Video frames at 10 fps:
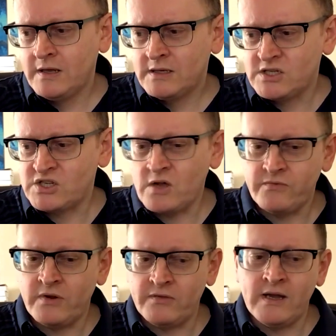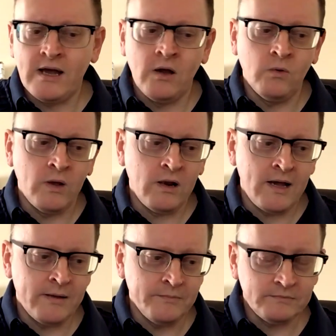discovering that, oh, well,
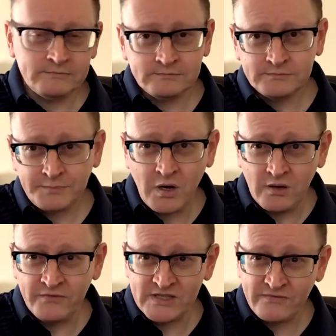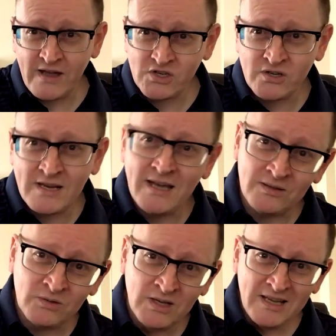I'm part of this faction
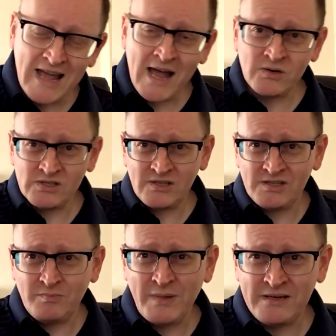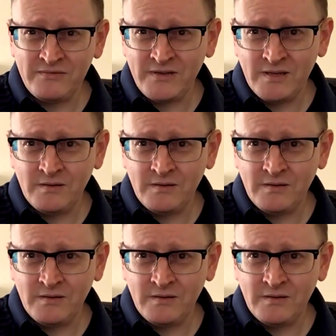now. How does this benefit